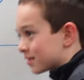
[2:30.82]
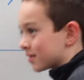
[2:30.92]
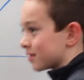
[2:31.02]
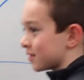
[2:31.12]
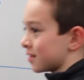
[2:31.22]

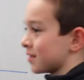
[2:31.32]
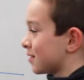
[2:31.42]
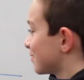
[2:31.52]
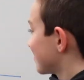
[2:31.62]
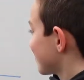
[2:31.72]

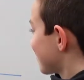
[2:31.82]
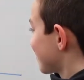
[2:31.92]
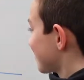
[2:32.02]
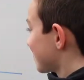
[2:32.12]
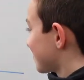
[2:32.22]

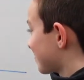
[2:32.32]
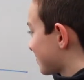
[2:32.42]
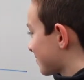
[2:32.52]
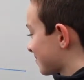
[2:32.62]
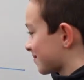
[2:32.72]

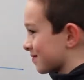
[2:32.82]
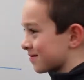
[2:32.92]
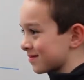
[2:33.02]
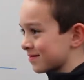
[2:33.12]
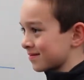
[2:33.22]

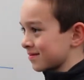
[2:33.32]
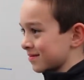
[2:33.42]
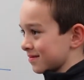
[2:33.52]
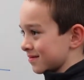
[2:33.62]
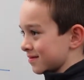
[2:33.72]

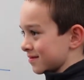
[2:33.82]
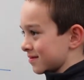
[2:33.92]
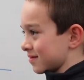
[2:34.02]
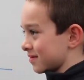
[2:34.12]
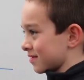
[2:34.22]

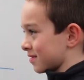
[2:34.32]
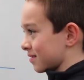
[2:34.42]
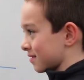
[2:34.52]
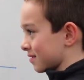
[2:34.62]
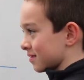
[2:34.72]
[no speech]